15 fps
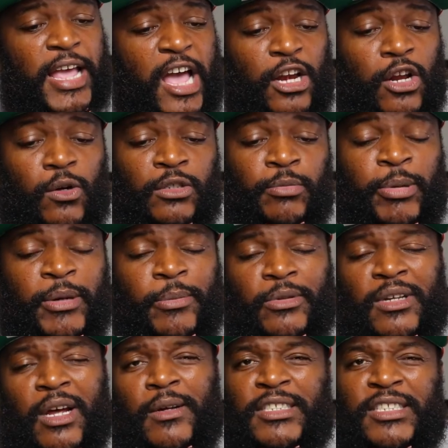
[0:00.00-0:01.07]
I know as
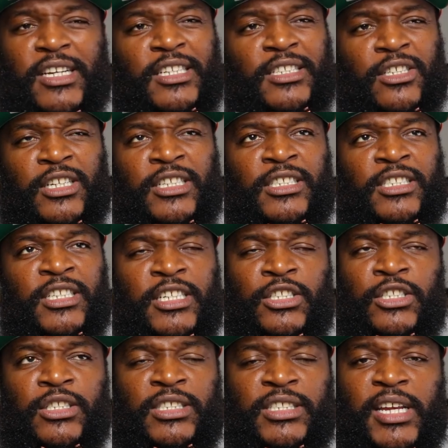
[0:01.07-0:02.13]
people always say, it's
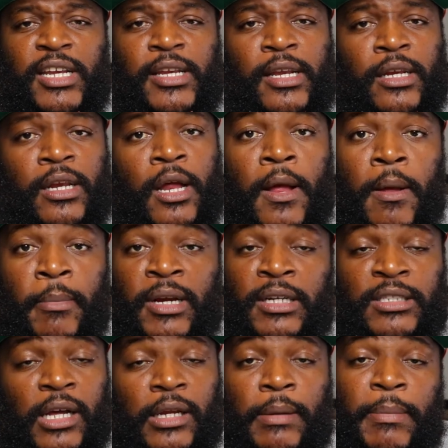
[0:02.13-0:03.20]
easier said than done, but
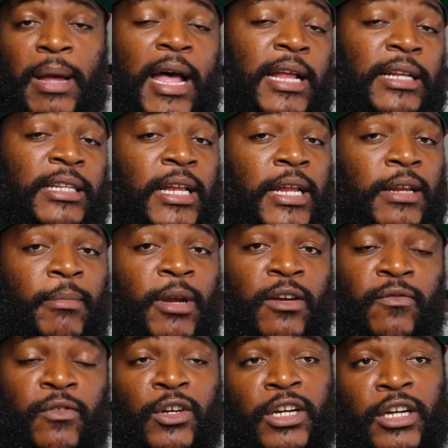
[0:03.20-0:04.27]
it's all a mind thing, man.
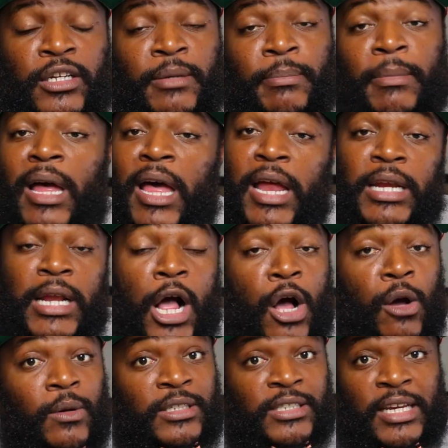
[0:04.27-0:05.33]
If you clear your mind and
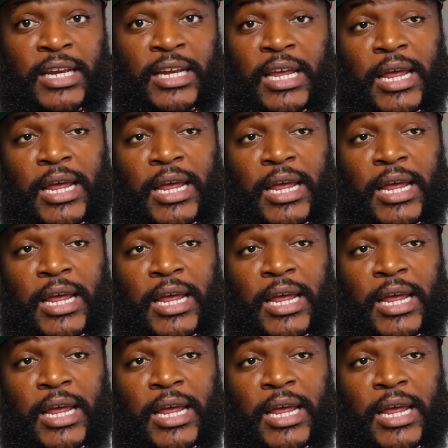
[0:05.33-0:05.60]
always